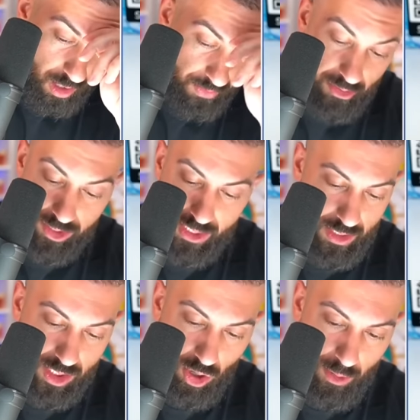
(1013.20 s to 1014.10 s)
I've never seen
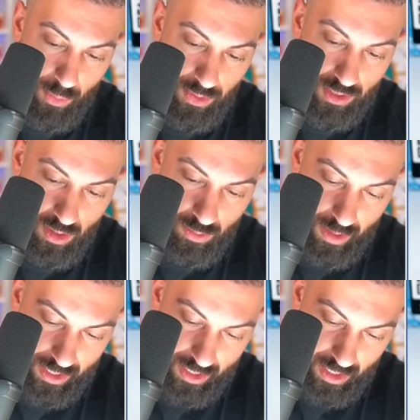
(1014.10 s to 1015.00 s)
this card in person. Oh
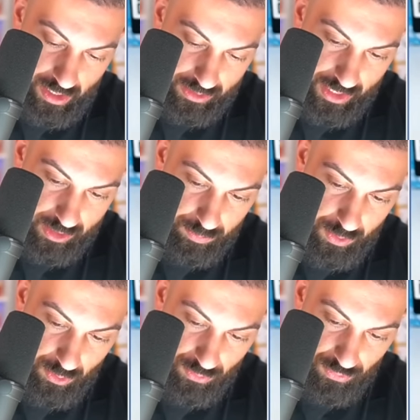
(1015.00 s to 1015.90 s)
my God, that's
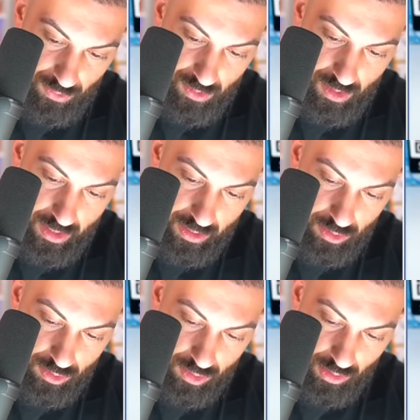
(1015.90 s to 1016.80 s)
beautiful.
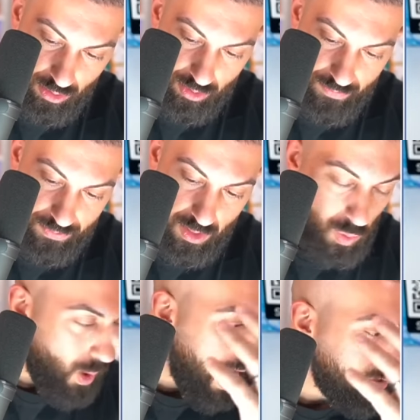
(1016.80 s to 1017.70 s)
Dude,
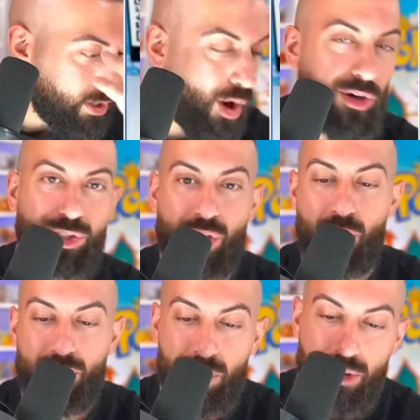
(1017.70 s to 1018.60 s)
why are the cards
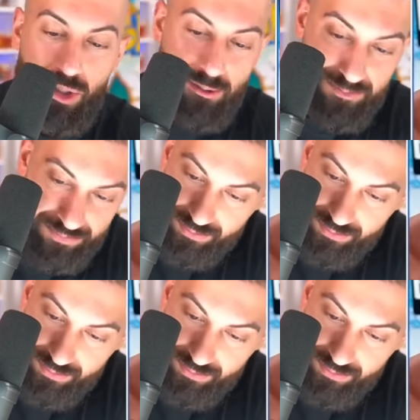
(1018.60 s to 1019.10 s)
so cool?